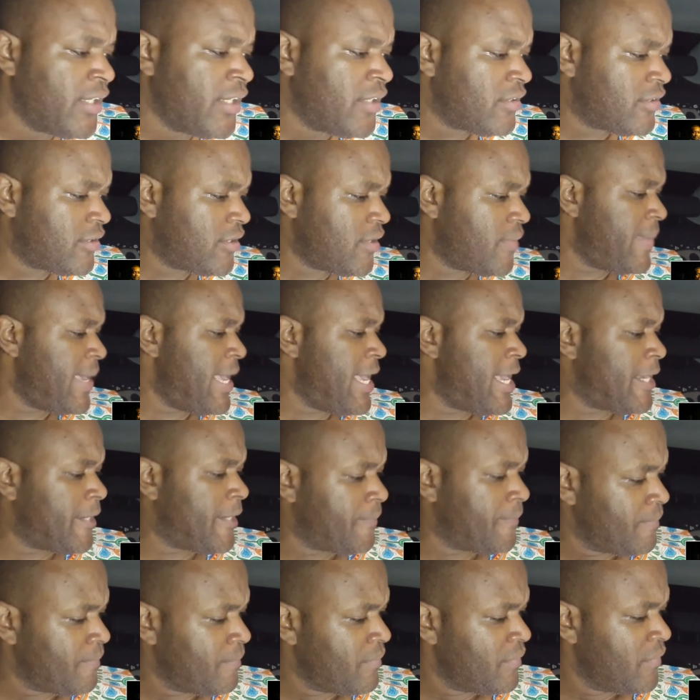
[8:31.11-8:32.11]
So,
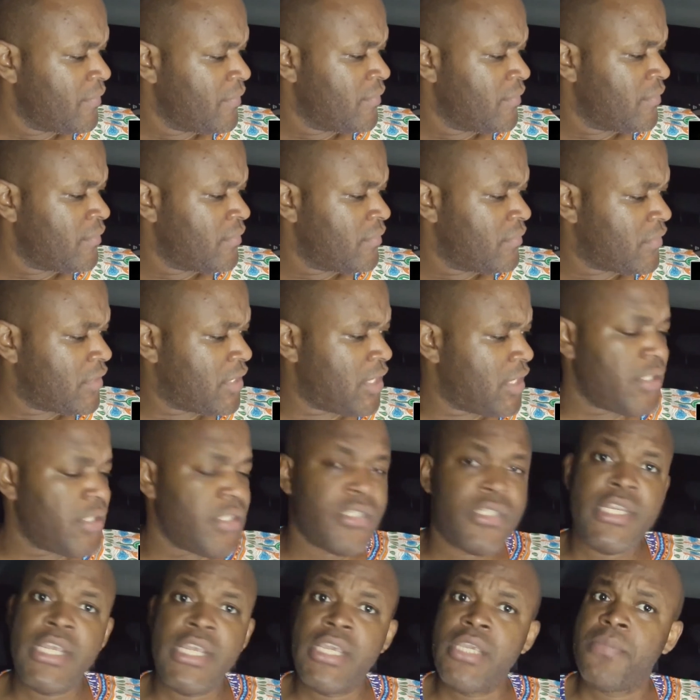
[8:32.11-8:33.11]
man, this
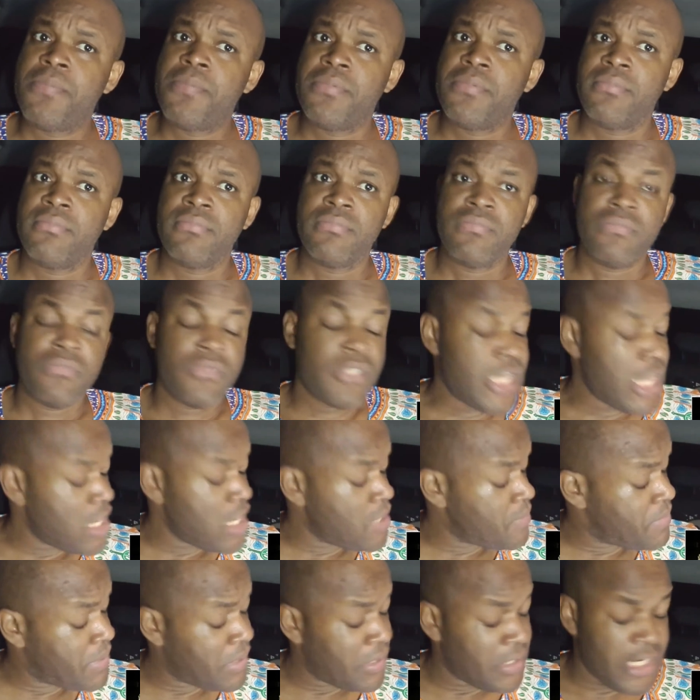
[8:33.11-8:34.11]
is deep.
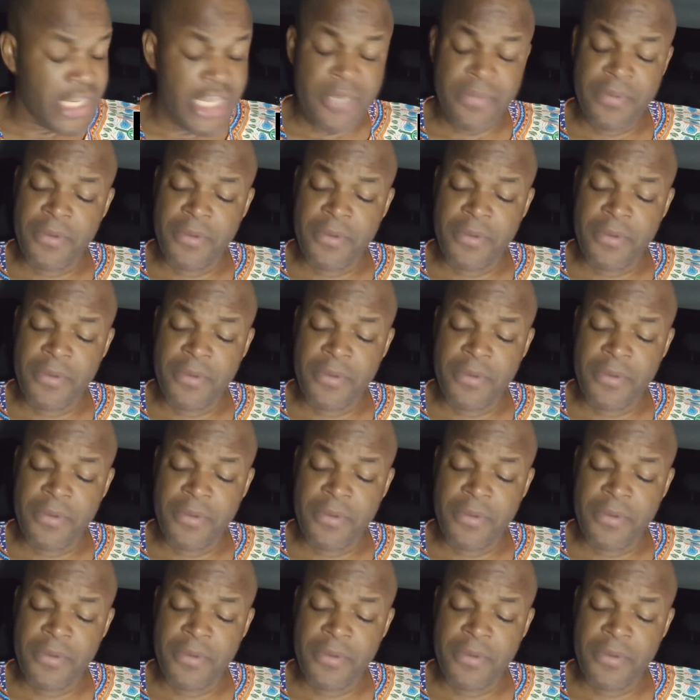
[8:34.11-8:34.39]
Deep, deep.